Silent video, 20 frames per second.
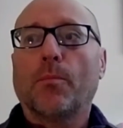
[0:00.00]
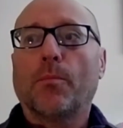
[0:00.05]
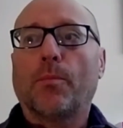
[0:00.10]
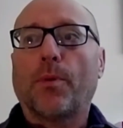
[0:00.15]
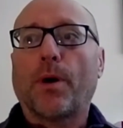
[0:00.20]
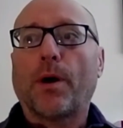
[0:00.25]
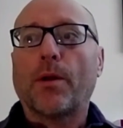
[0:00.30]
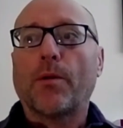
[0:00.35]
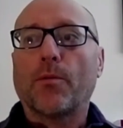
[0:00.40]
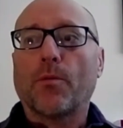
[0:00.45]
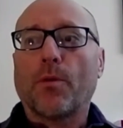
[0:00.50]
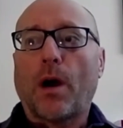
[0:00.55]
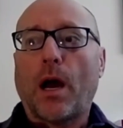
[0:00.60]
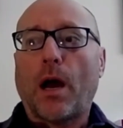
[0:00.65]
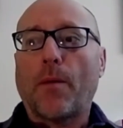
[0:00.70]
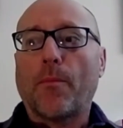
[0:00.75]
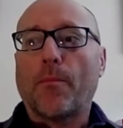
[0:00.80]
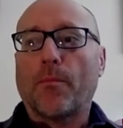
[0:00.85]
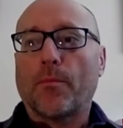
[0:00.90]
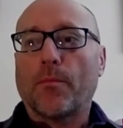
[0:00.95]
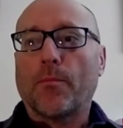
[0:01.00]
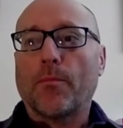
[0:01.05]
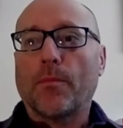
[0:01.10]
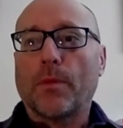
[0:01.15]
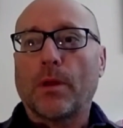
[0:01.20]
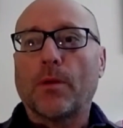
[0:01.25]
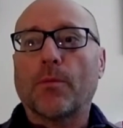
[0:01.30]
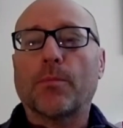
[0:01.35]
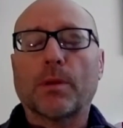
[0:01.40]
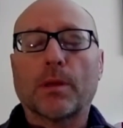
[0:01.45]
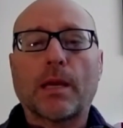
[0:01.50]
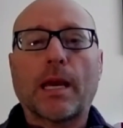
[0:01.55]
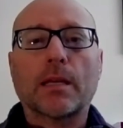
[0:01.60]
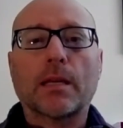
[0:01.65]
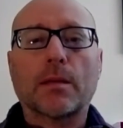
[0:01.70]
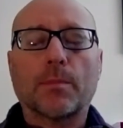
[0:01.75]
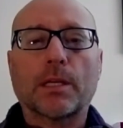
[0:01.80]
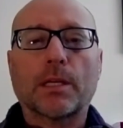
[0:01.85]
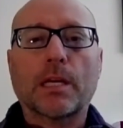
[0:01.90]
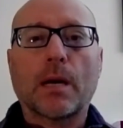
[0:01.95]
But um, it be, had
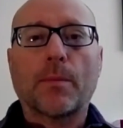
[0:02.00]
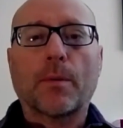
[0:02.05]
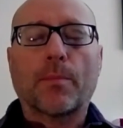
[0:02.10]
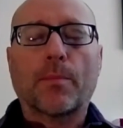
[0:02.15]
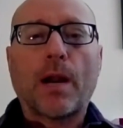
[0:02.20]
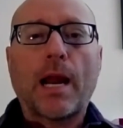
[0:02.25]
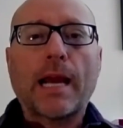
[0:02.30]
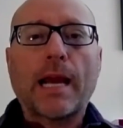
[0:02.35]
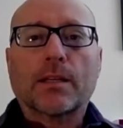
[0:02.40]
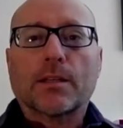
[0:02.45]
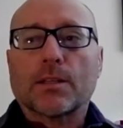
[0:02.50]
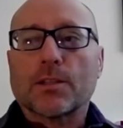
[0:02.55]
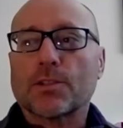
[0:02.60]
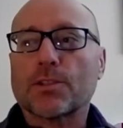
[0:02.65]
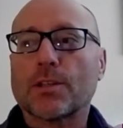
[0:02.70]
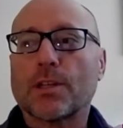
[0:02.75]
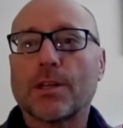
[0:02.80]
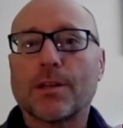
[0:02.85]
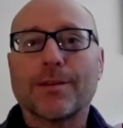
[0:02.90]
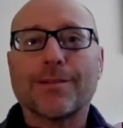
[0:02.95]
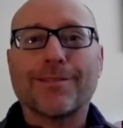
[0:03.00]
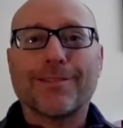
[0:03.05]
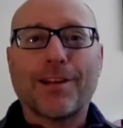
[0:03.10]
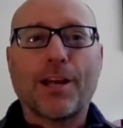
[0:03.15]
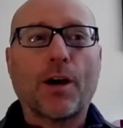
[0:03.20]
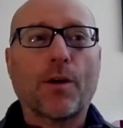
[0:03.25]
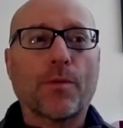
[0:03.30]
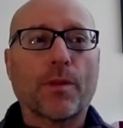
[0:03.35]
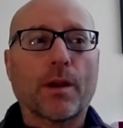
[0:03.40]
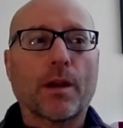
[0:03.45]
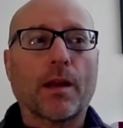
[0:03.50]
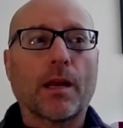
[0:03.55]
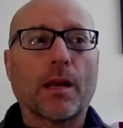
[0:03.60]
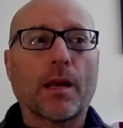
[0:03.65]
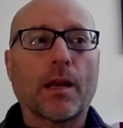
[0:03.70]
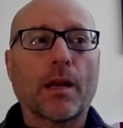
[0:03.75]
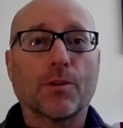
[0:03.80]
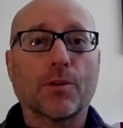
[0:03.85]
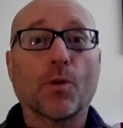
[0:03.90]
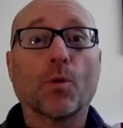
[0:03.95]
to become a practice. And now that I
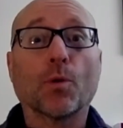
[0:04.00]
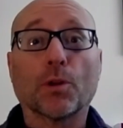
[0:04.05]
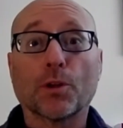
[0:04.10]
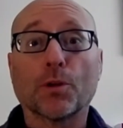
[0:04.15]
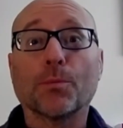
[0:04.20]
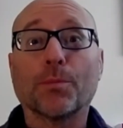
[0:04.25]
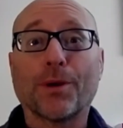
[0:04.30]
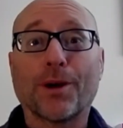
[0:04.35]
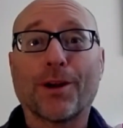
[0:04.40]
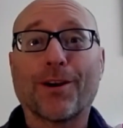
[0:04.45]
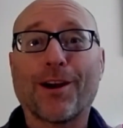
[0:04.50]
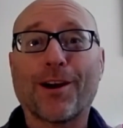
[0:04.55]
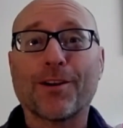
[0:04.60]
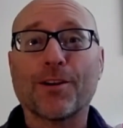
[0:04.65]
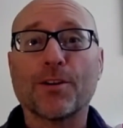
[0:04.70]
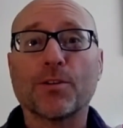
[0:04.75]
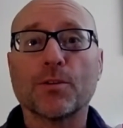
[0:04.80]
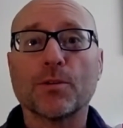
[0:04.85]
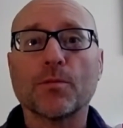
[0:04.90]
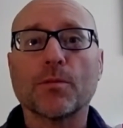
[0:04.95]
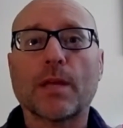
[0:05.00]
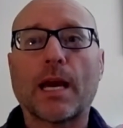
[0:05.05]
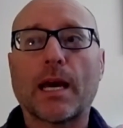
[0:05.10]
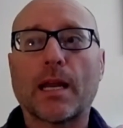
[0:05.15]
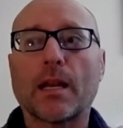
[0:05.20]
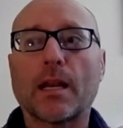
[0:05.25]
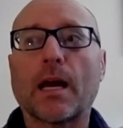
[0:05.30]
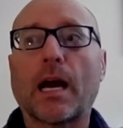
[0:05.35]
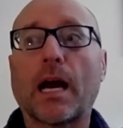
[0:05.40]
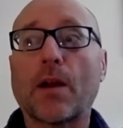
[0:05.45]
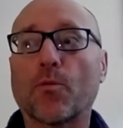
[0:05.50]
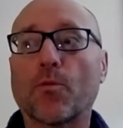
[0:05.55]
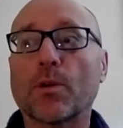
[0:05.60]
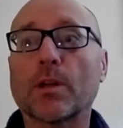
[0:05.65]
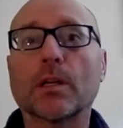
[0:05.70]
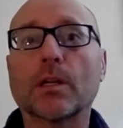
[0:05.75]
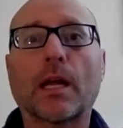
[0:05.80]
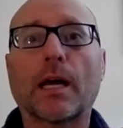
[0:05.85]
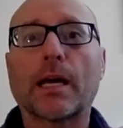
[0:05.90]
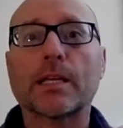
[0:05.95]
have, know a little better how to do that, I
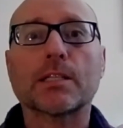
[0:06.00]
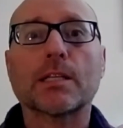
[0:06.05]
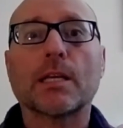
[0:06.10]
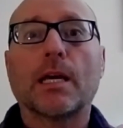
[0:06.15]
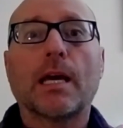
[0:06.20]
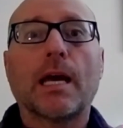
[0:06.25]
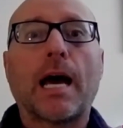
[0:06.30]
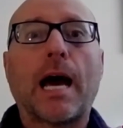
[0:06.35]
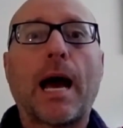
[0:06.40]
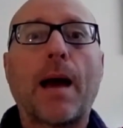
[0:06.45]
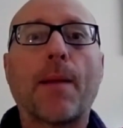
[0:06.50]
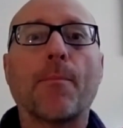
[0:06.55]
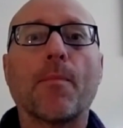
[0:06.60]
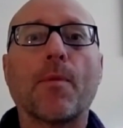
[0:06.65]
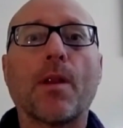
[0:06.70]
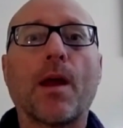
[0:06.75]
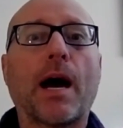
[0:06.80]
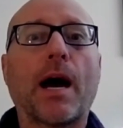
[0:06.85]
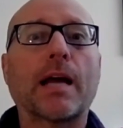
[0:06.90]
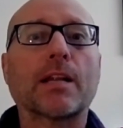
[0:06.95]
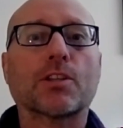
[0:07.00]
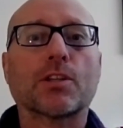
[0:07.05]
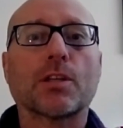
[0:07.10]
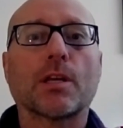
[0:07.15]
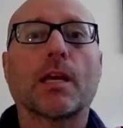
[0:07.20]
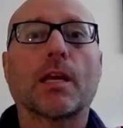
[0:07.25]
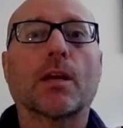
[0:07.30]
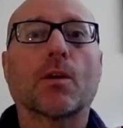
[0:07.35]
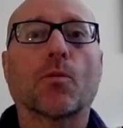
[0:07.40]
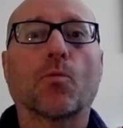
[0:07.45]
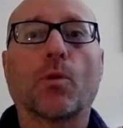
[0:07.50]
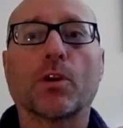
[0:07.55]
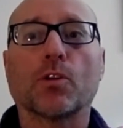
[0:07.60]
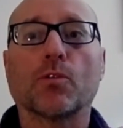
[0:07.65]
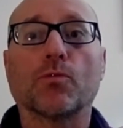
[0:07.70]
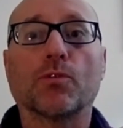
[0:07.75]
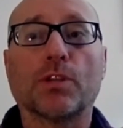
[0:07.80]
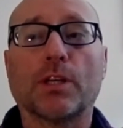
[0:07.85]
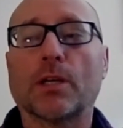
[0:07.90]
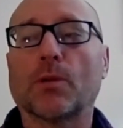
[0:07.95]
realize I'm not saying what
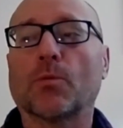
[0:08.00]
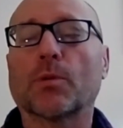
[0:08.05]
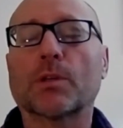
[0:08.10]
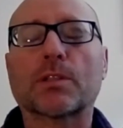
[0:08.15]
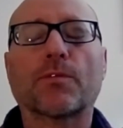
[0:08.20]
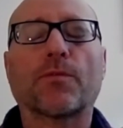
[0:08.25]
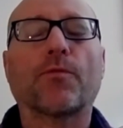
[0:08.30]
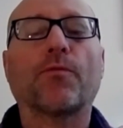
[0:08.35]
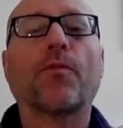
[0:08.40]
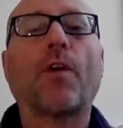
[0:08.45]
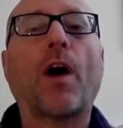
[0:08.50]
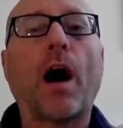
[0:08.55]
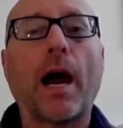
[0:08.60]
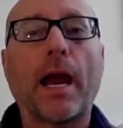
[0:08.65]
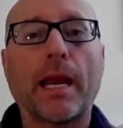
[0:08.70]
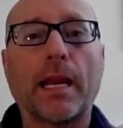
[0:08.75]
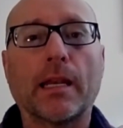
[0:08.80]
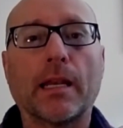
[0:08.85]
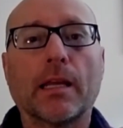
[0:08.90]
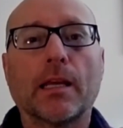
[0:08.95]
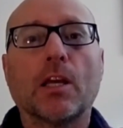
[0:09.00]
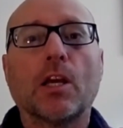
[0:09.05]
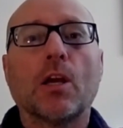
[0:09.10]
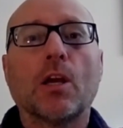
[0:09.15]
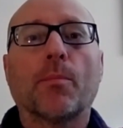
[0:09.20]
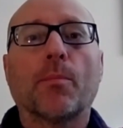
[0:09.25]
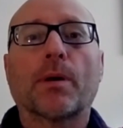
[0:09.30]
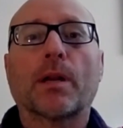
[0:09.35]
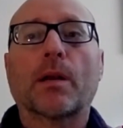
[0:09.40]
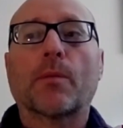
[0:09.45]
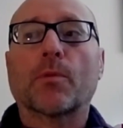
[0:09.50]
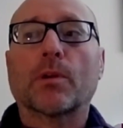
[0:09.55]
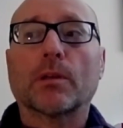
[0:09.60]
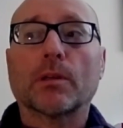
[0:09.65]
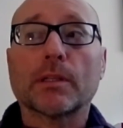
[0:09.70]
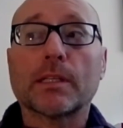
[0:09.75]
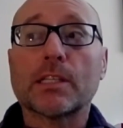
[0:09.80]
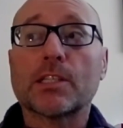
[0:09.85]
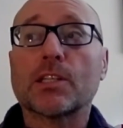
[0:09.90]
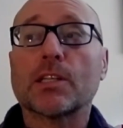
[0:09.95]
you did was fine, but I'm
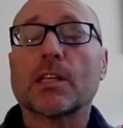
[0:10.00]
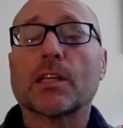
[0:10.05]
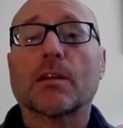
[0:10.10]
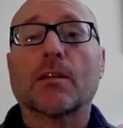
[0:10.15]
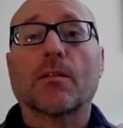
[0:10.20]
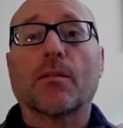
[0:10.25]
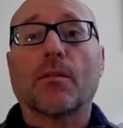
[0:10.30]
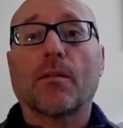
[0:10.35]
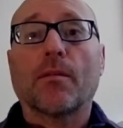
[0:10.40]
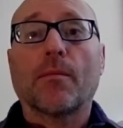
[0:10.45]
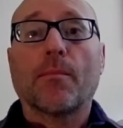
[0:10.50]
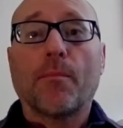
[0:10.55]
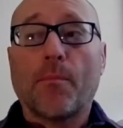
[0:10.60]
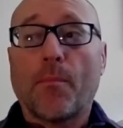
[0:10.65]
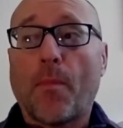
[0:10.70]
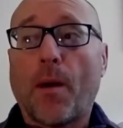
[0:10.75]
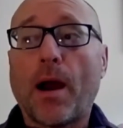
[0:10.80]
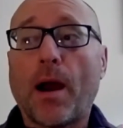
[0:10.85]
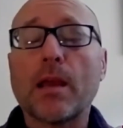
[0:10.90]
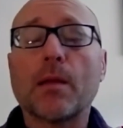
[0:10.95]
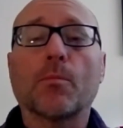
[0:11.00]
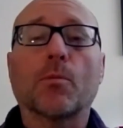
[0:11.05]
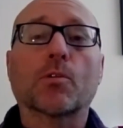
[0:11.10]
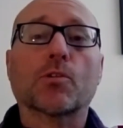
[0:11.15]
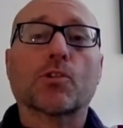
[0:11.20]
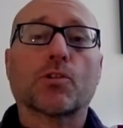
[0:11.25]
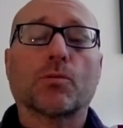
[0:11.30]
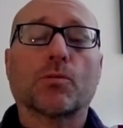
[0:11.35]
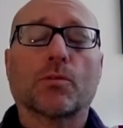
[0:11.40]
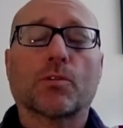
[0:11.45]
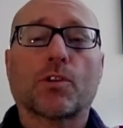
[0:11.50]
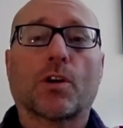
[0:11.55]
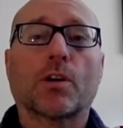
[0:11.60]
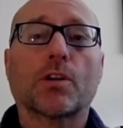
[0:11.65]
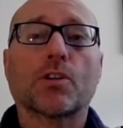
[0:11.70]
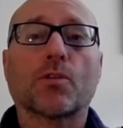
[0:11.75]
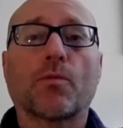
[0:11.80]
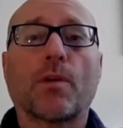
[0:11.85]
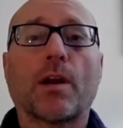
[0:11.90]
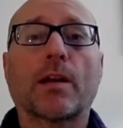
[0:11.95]
releasing my emotional
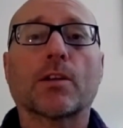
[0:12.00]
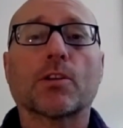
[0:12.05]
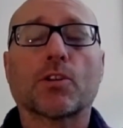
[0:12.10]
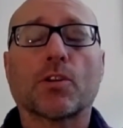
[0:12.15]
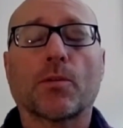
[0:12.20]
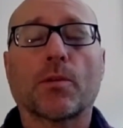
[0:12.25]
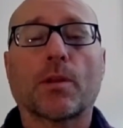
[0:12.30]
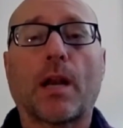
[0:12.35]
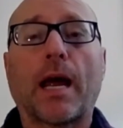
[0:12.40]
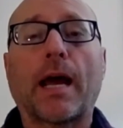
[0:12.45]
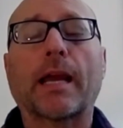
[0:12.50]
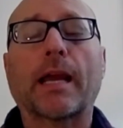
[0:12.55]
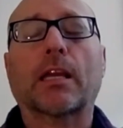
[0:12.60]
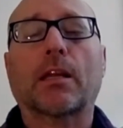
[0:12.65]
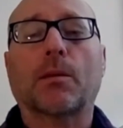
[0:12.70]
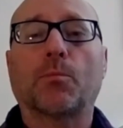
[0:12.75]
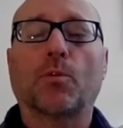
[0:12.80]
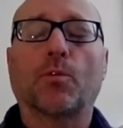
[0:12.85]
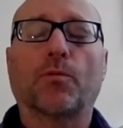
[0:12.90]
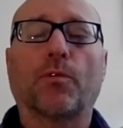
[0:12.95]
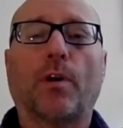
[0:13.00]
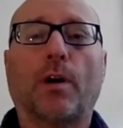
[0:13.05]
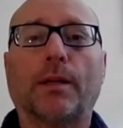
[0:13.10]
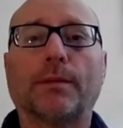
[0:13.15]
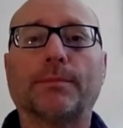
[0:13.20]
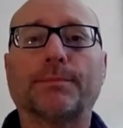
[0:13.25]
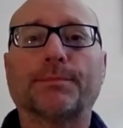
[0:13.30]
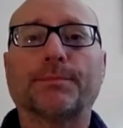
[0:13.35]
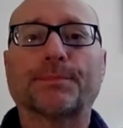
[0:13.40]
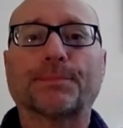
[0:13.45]
charge around it so that I can move on.